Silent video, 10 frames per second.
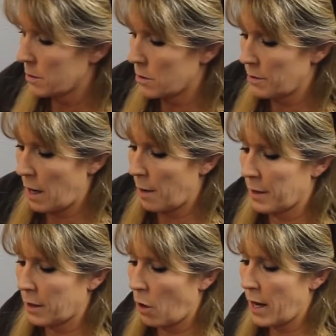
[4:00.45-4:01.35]
So now I'm
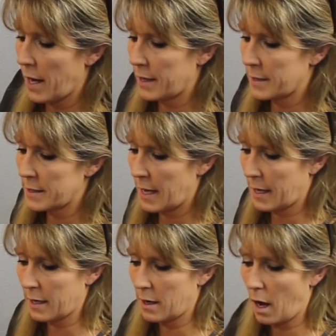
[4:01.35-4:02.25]
going to go ahead and
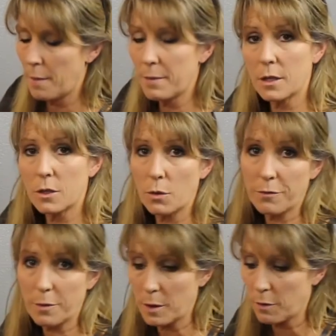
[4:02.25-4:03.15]
take it. I'm going to do
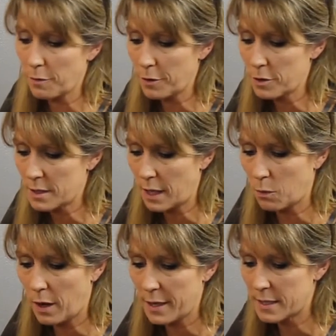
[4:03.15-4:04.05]
it from the reverse
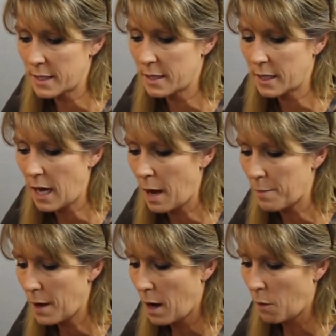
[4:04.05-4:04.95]
side where I see the
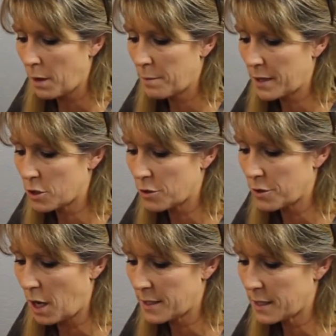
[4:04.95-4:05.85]
cup. I want to make sure
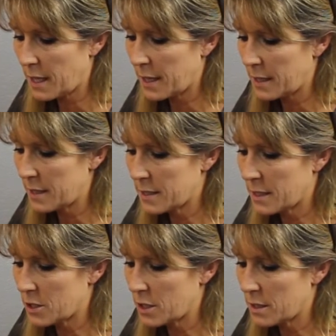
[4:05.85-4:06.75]
not to cut any
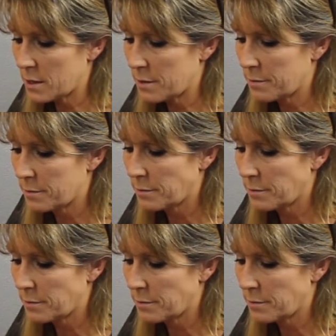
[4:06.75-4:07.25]
stitches.